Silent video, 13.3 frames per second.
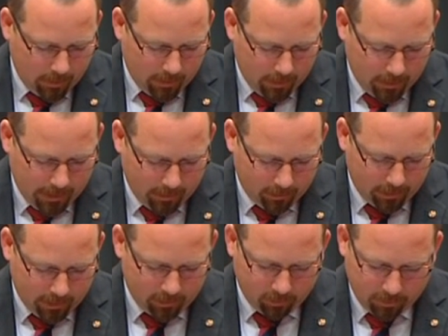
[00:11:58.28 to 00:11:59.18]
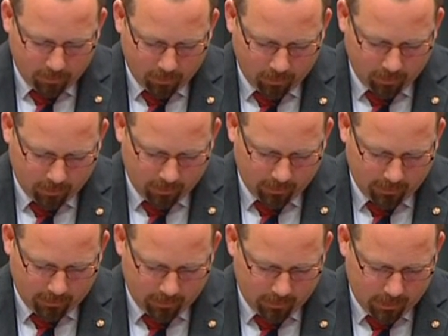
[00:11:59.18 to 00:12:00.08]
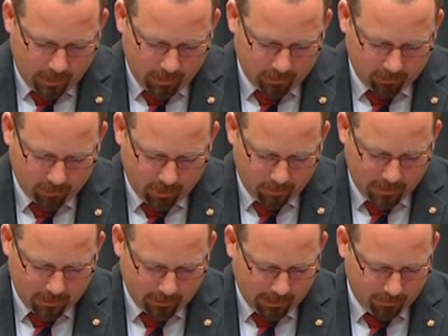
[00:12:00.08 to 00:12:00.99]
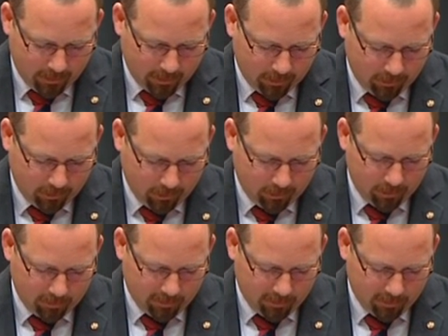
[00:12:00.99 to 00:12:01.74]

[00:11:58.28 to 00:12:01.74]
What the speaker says: Alan Tudge's report does not appear to cover the concerns of